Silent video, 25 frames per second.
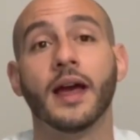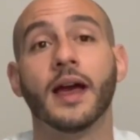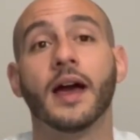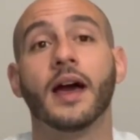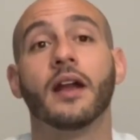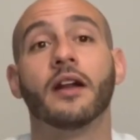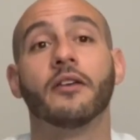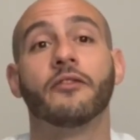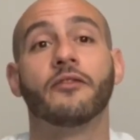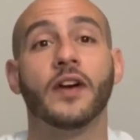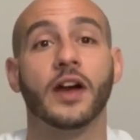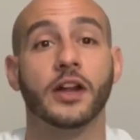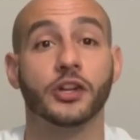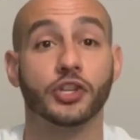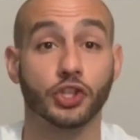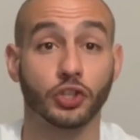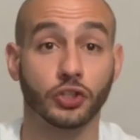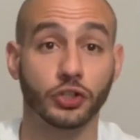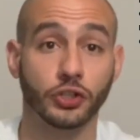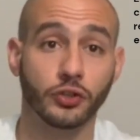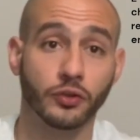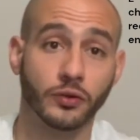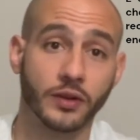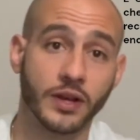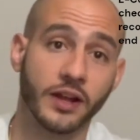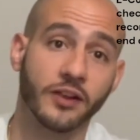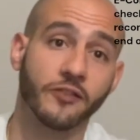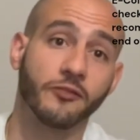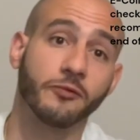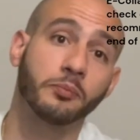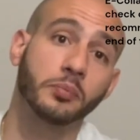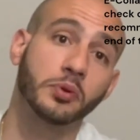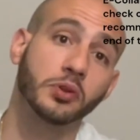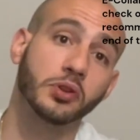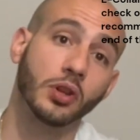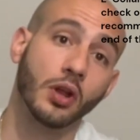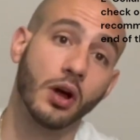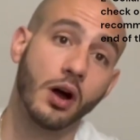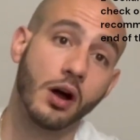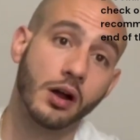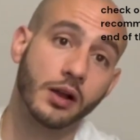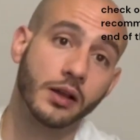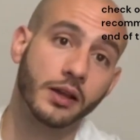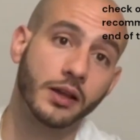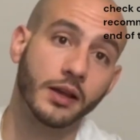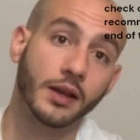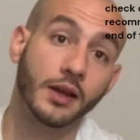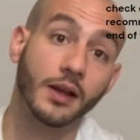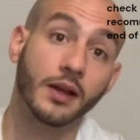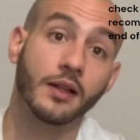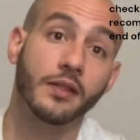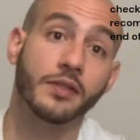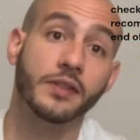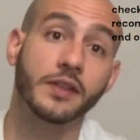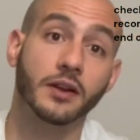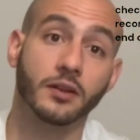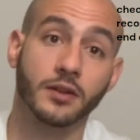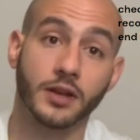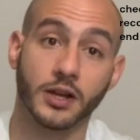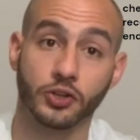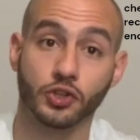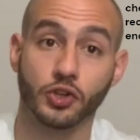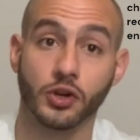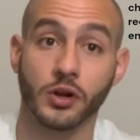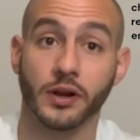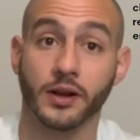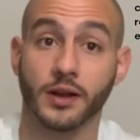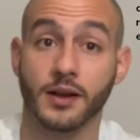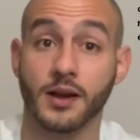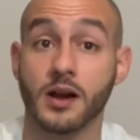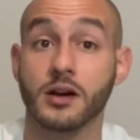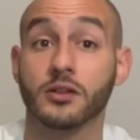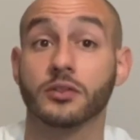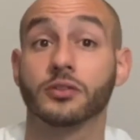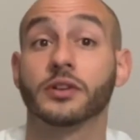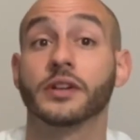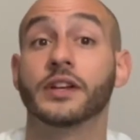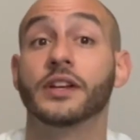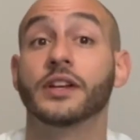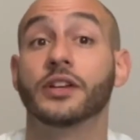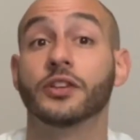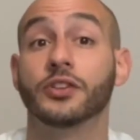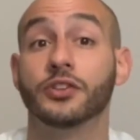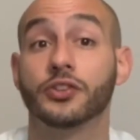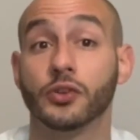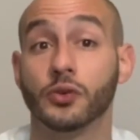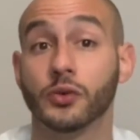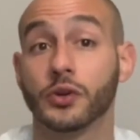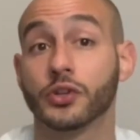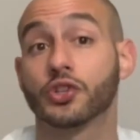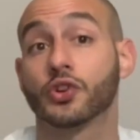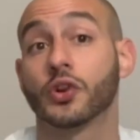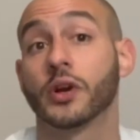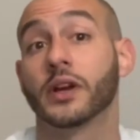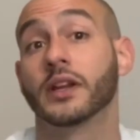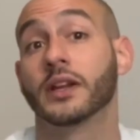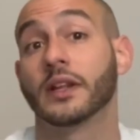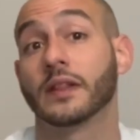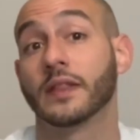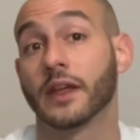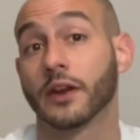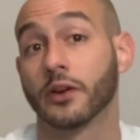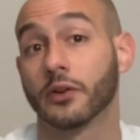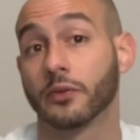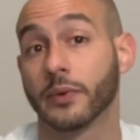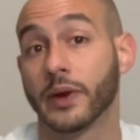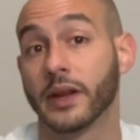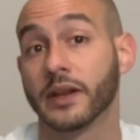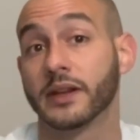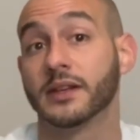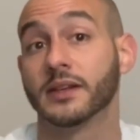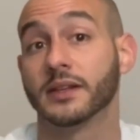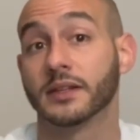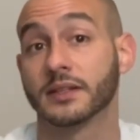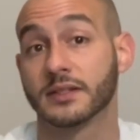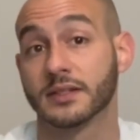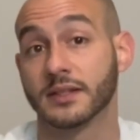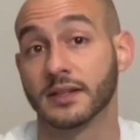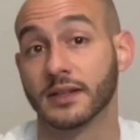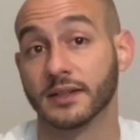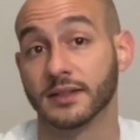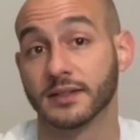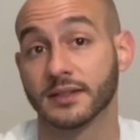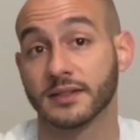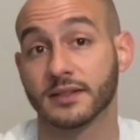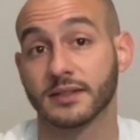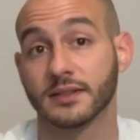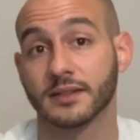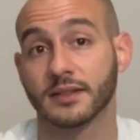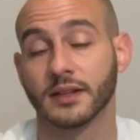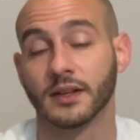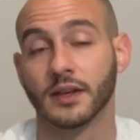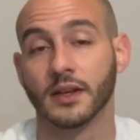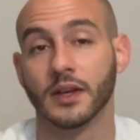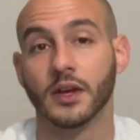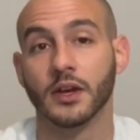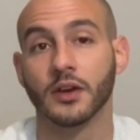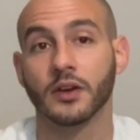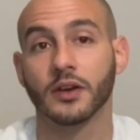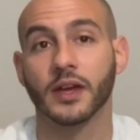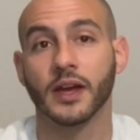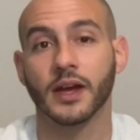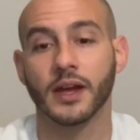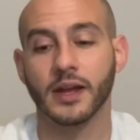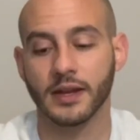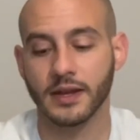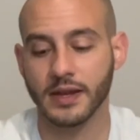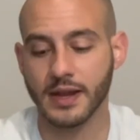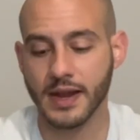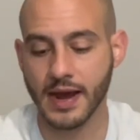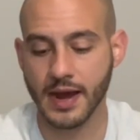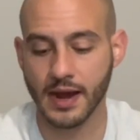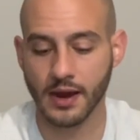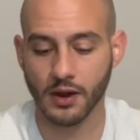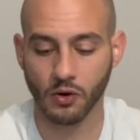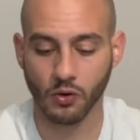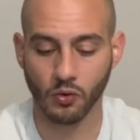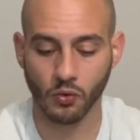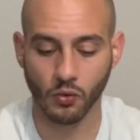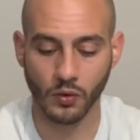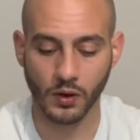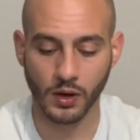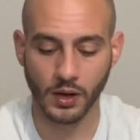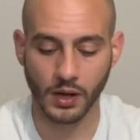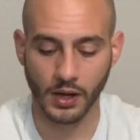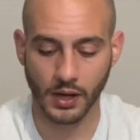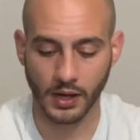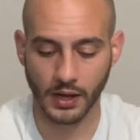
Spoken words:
and eventually you kind of plug the electronic collar into a training that already exists. Okay, now